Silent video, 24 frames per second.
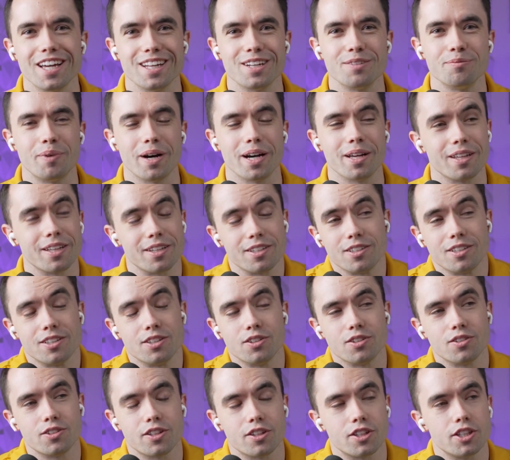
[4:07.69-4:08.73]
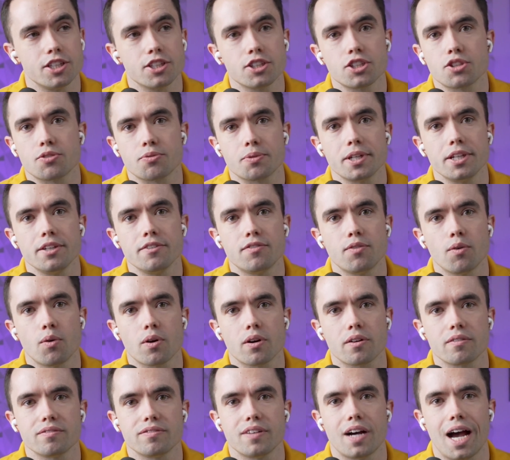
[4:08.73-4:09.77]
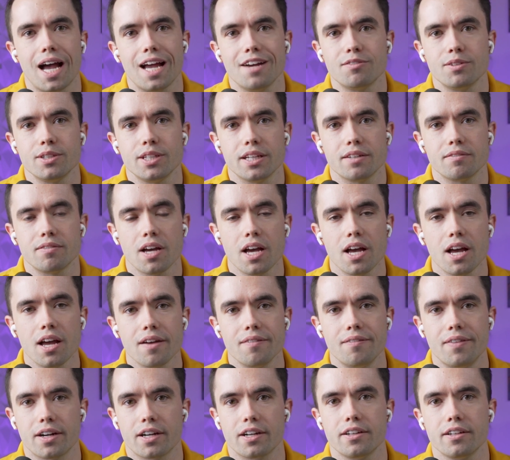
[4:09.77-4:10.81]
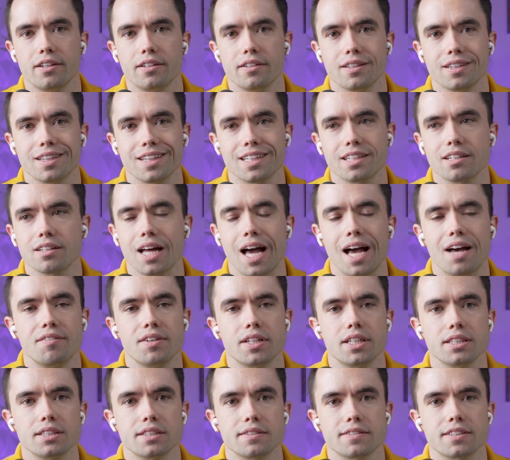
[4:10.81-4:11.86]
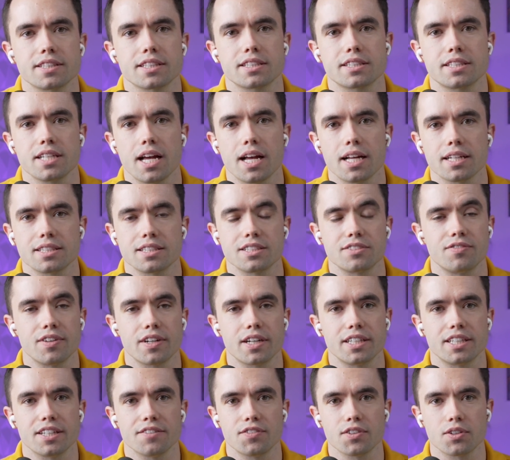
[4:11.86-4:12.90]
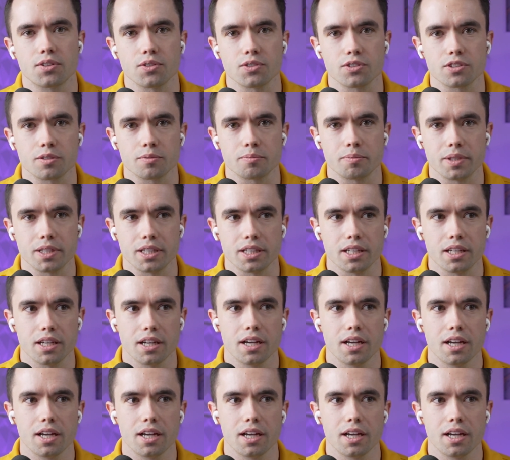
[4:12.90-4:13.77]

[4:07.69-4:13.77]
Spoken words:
But years 3, 4, and 5, when you have very little evidence of success, it's very difficult to be